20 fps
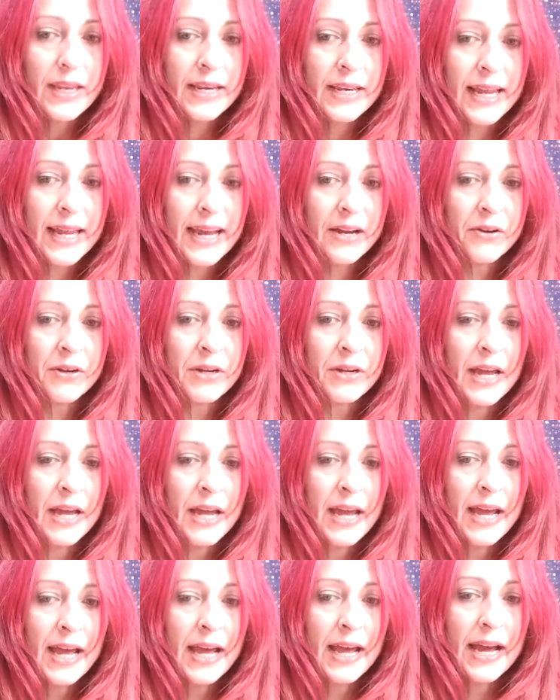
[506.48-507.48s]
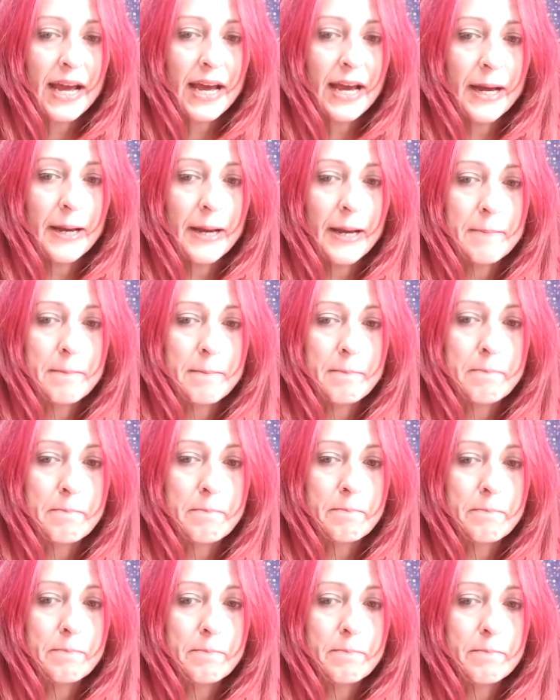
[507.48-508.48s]
Now,
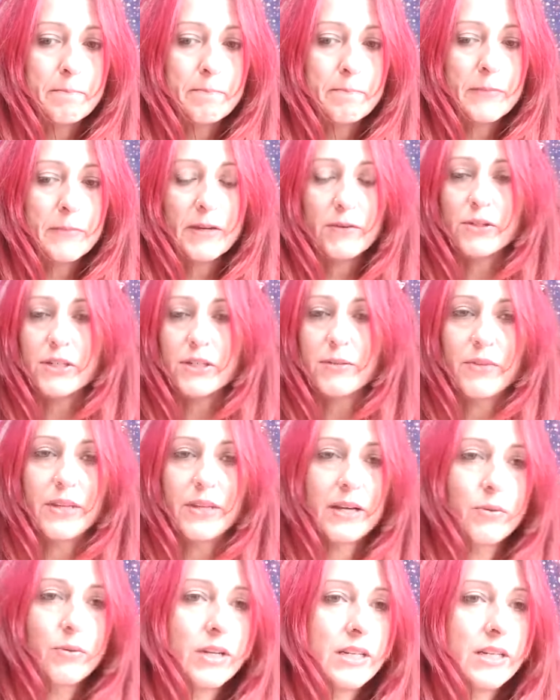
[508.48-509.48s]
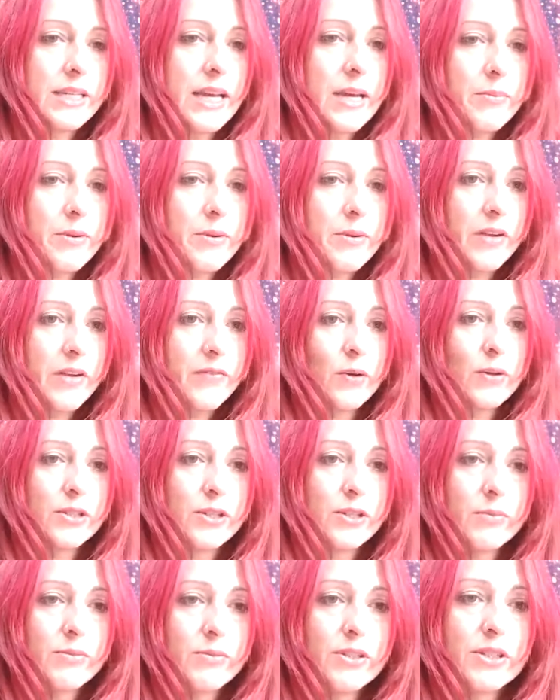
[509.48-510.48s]
um, there was something I wanted to say, but I've forgotten.
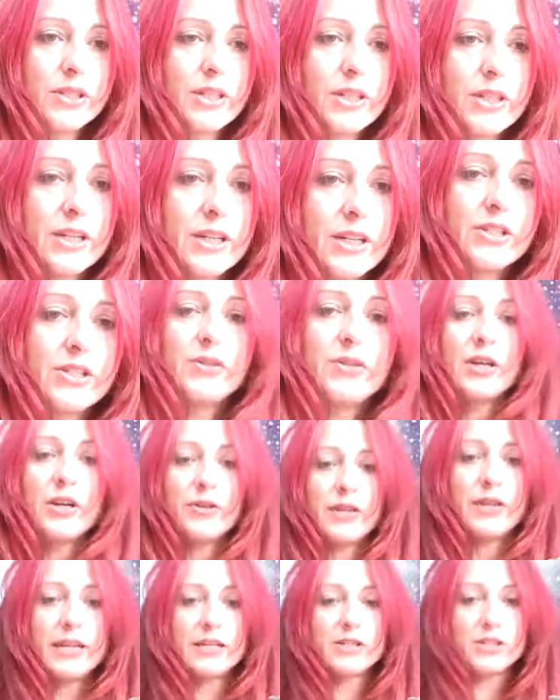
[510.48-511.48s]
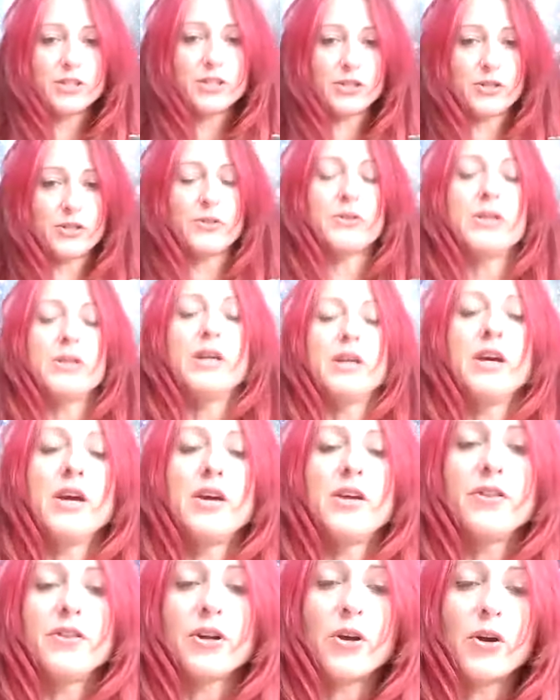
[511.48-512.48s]
So I'm just going to go into
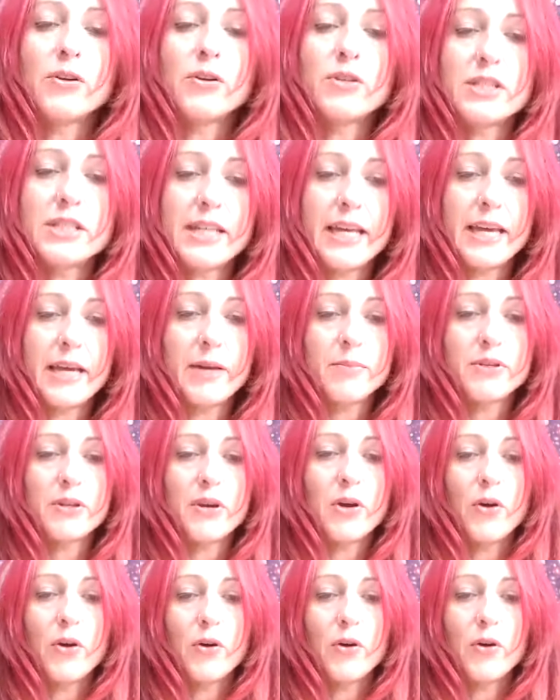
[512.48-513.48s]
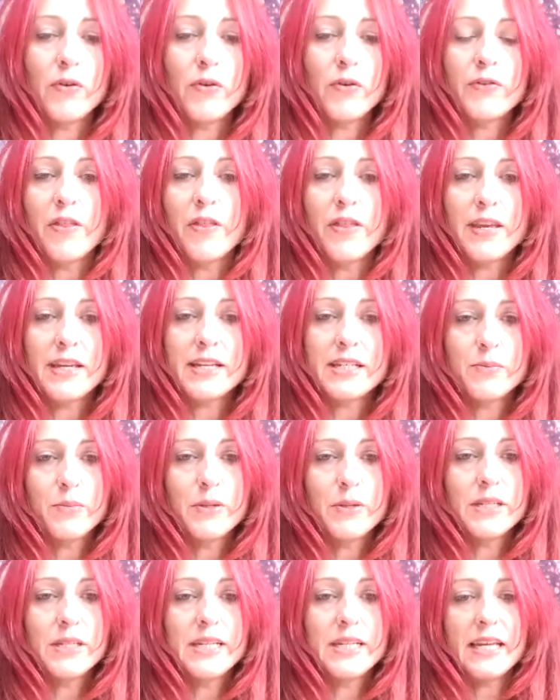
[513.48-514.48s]
the concept of this
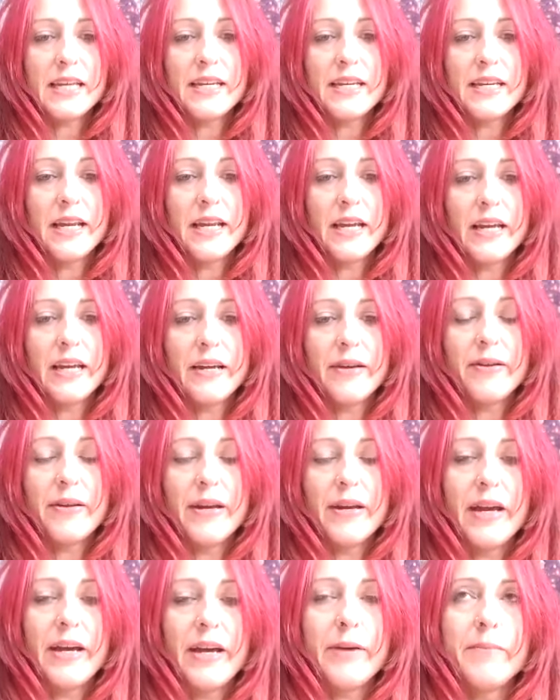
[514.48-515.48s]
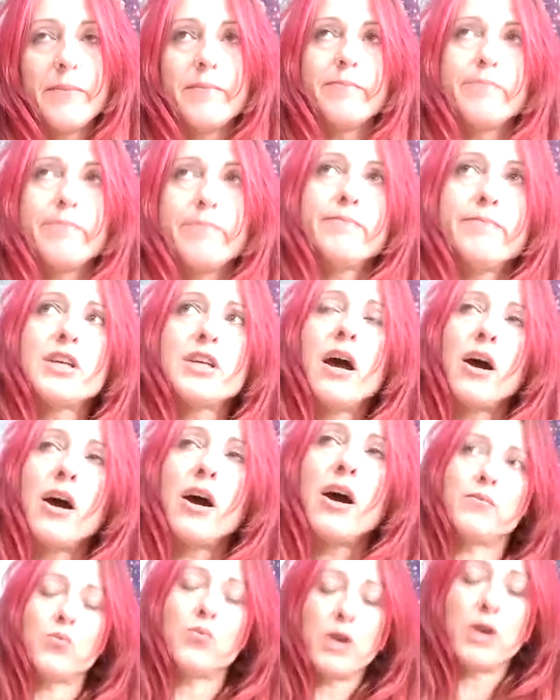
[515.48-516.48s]
particular um,
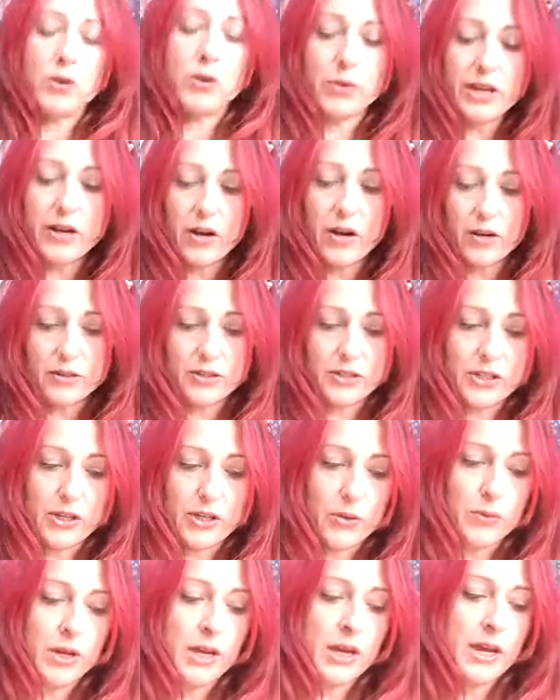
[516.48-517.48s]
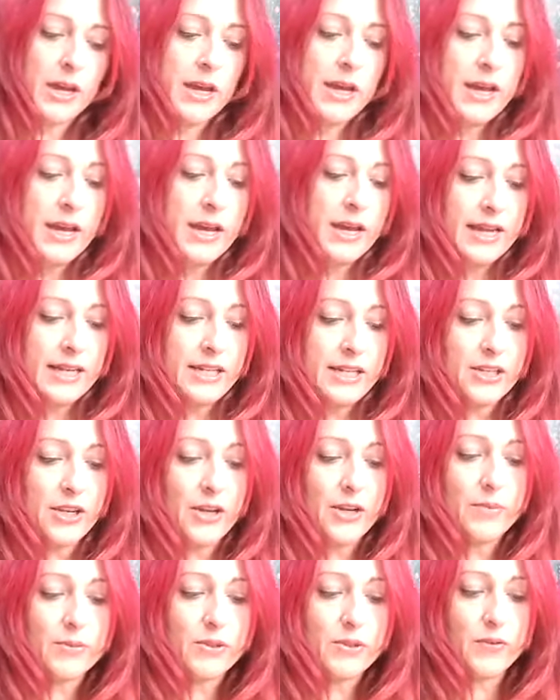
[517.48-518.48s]
time where we are. So, in
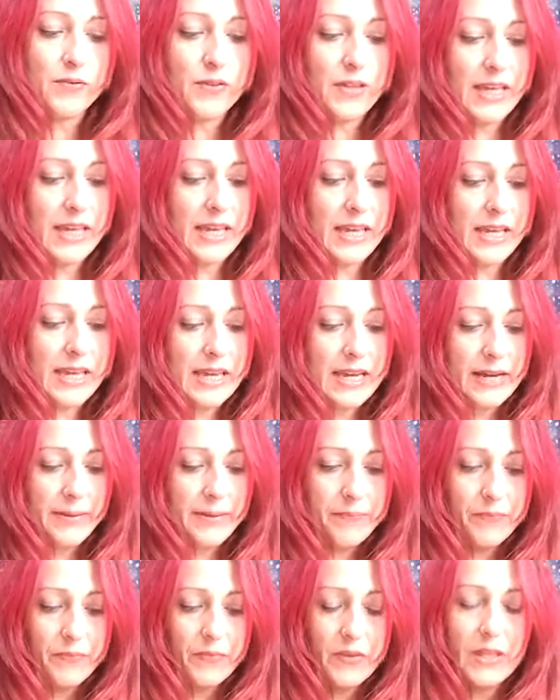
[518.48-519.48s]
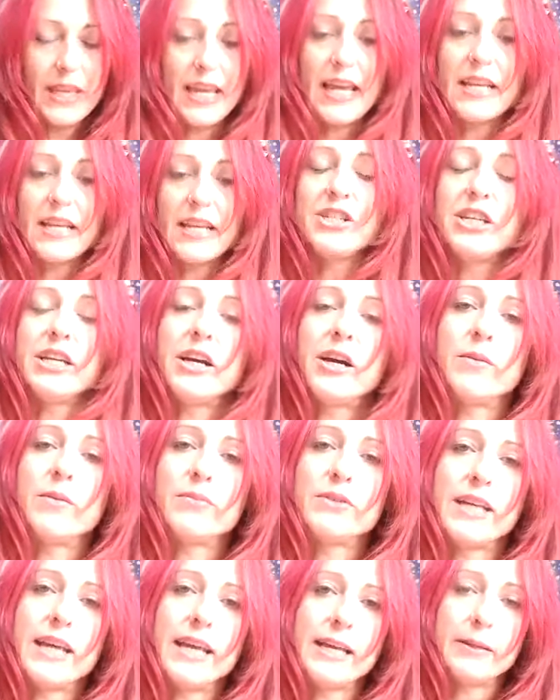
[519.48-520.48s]
terms of the the energy
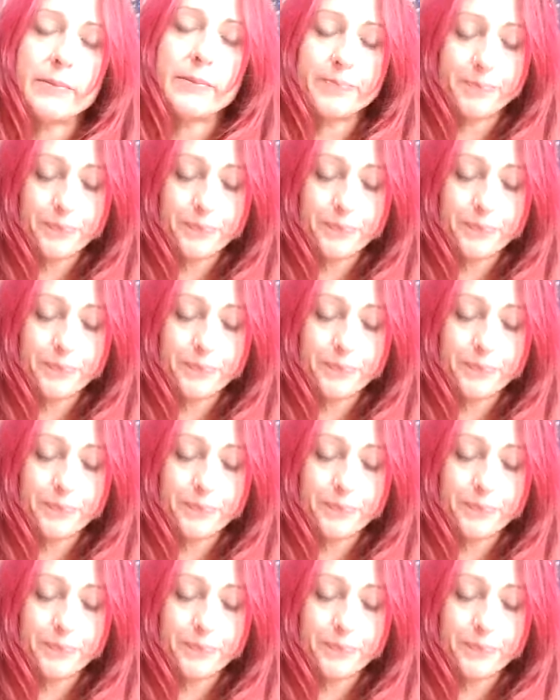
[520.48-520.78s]
update,